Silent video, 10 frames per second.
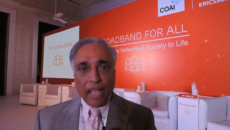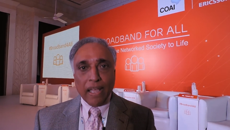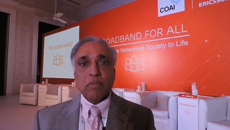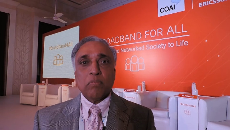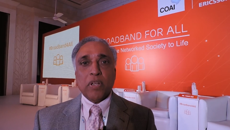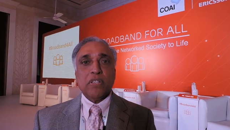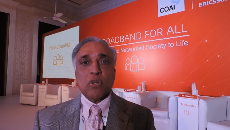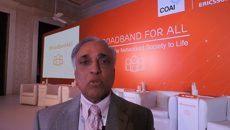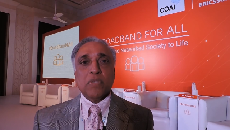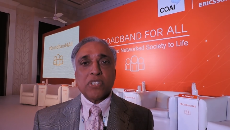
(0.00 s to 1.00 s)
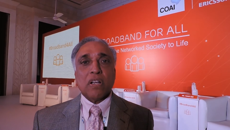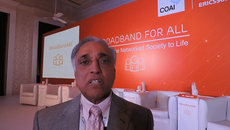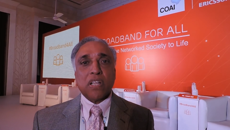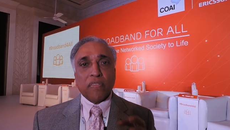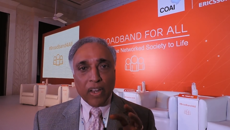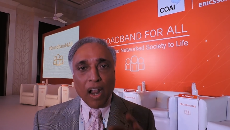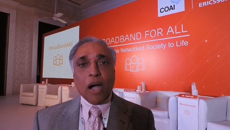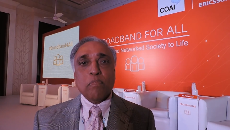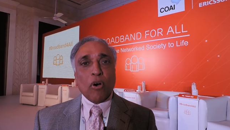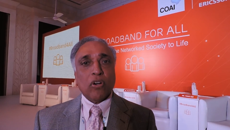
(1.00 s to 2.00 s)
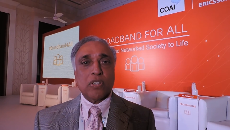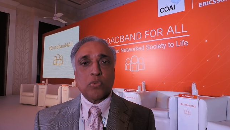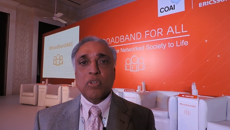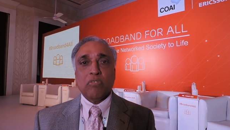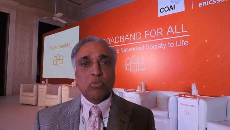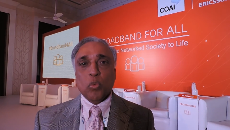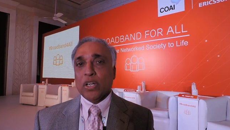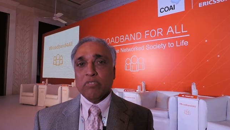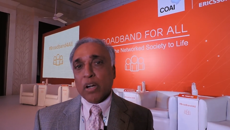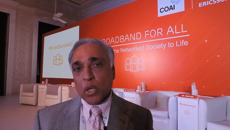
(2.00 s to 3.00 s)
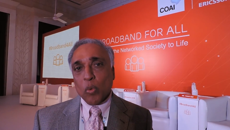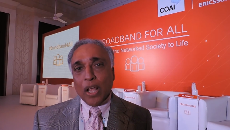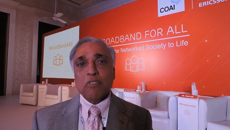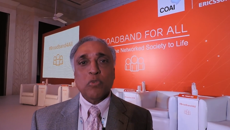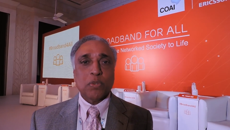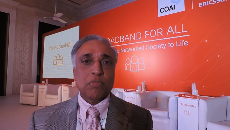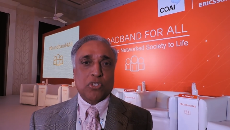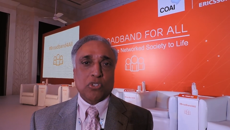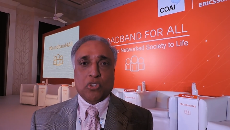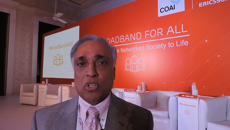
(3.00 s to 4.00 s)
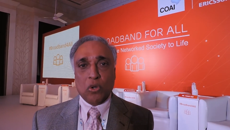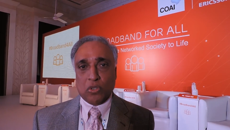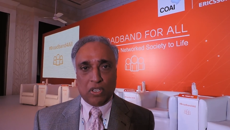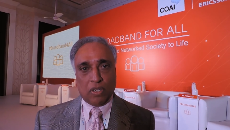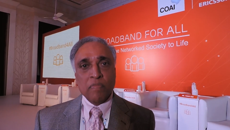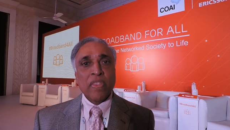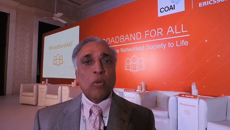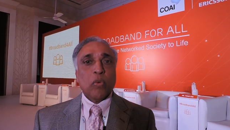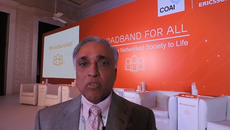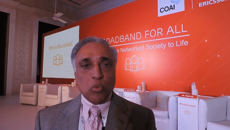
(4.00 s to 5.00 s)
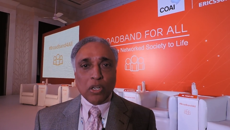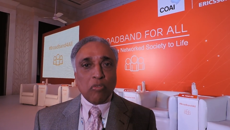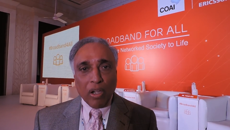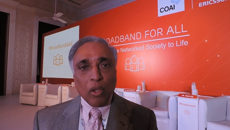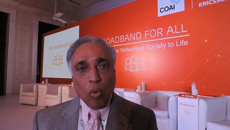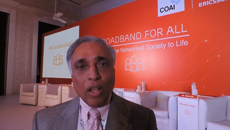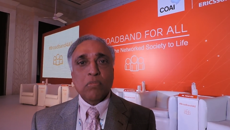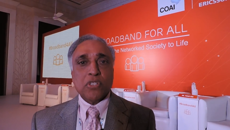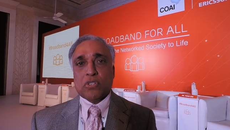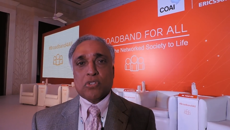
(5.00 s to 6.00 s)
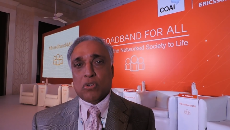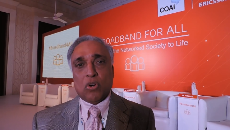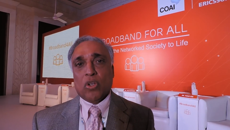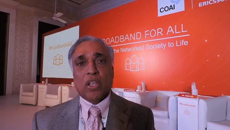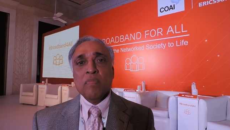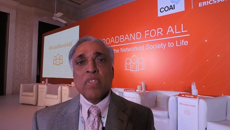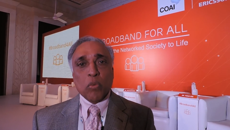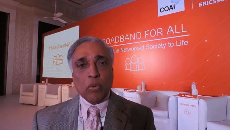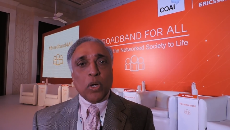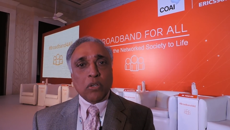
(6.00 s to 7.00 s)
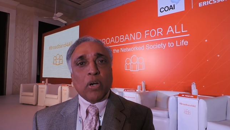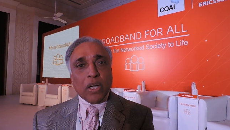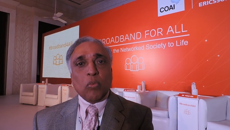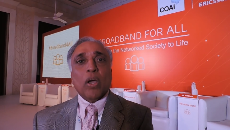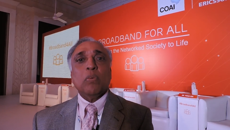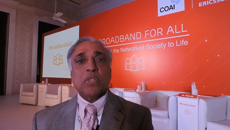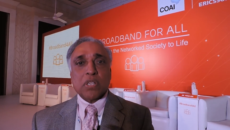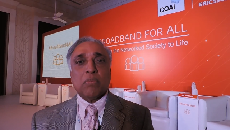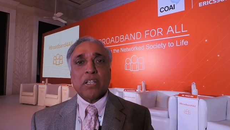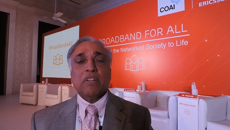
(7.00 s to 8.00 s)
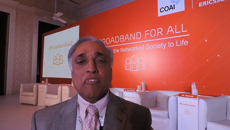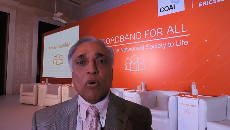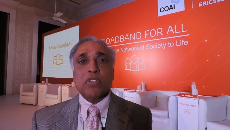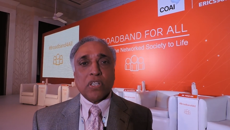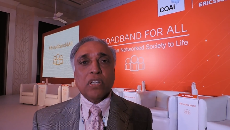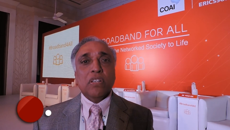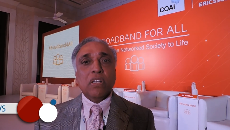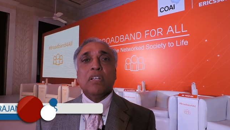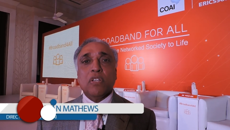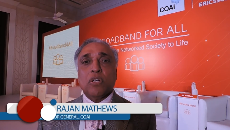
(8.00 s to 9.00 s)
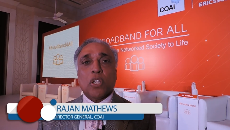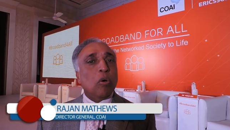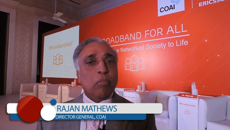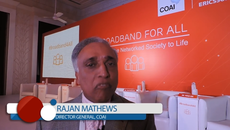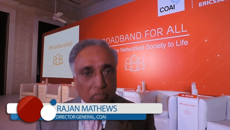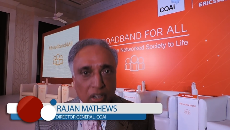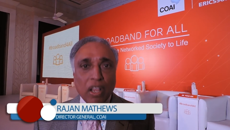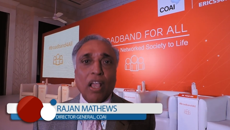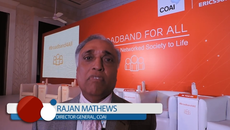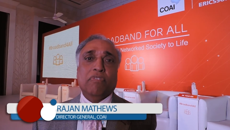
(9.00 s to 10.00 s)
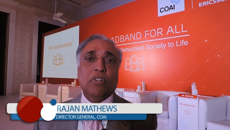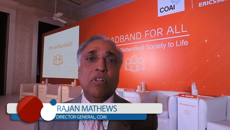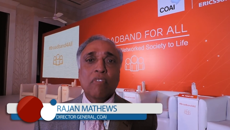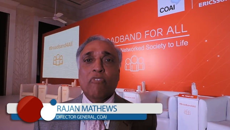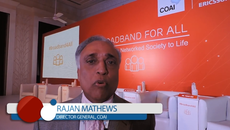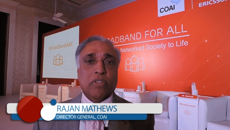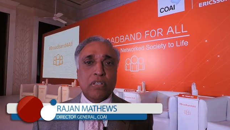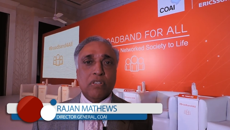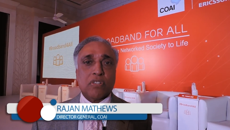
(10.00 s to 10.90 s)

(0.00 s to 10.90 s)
Again, please don't misunderstand, there are pockets. We've worked very well with Mrs. Theotia. We've worked very well, Mr. Sirohi. We've worked very well with some other folks in the DoT who have been very helpful for the